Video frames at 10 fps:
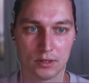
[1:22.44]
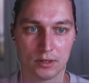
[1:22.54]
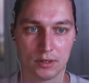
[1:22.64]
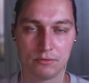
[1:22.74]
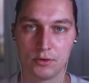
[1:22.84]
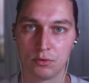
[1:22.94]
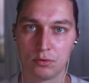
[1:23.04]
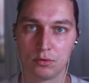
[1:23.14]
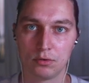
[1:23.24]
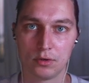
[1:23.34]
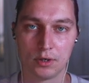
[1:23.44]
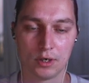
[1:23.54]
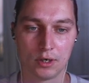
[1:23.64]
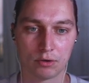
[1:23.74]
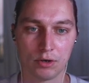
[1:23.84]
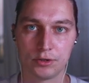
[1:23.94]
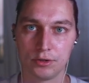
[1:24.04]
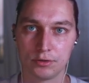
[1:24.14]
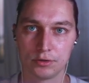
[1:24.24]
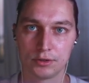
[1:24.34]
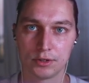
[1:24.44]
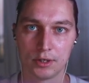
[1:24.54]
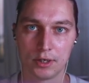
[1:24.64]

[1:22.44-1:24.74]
if you're going to use